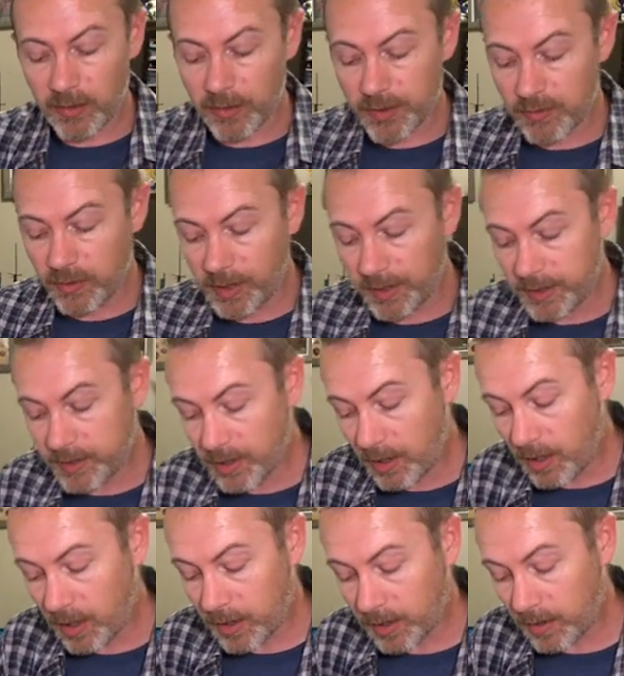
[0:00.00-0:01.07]
was really
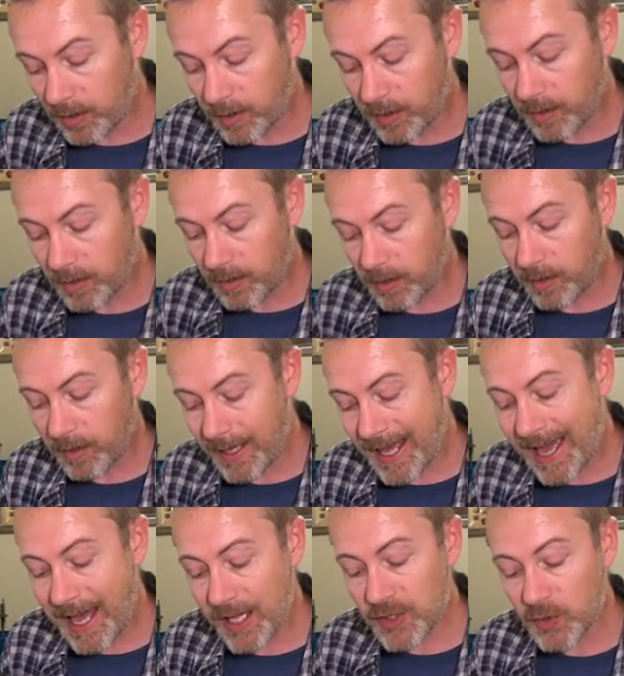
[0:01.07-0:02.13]
talk
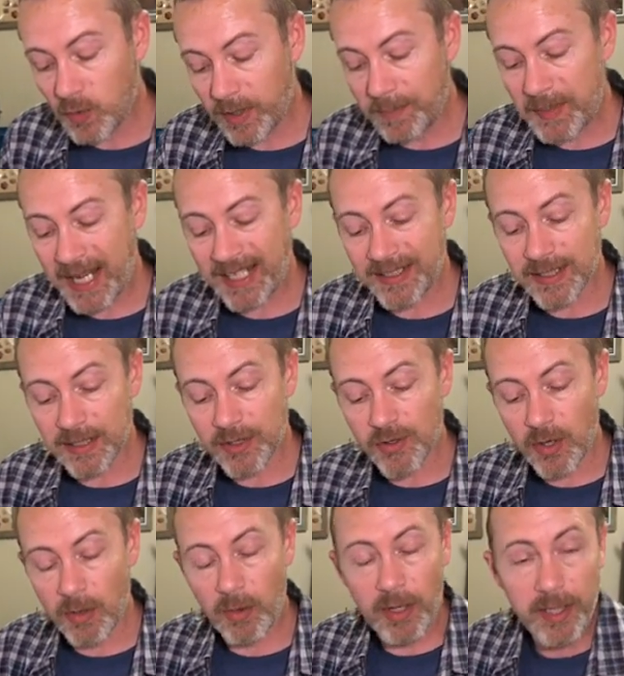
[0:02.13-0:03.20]
as we painted. So I
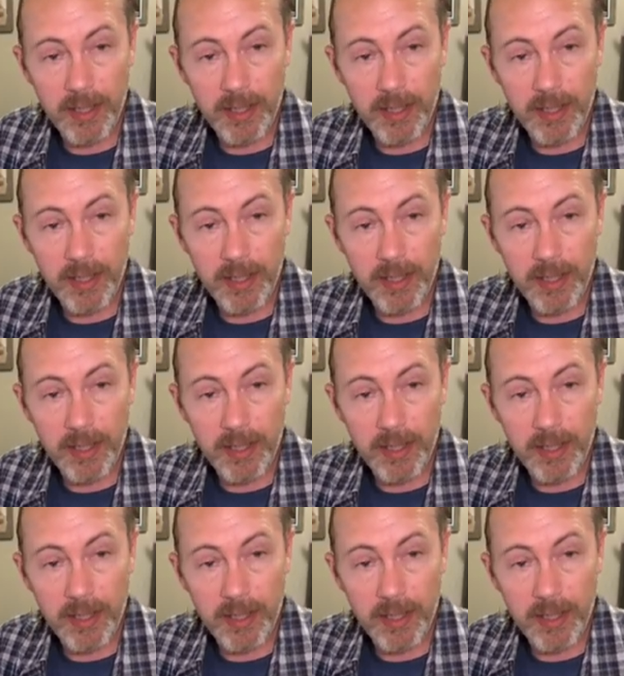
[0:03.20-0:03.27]
wanted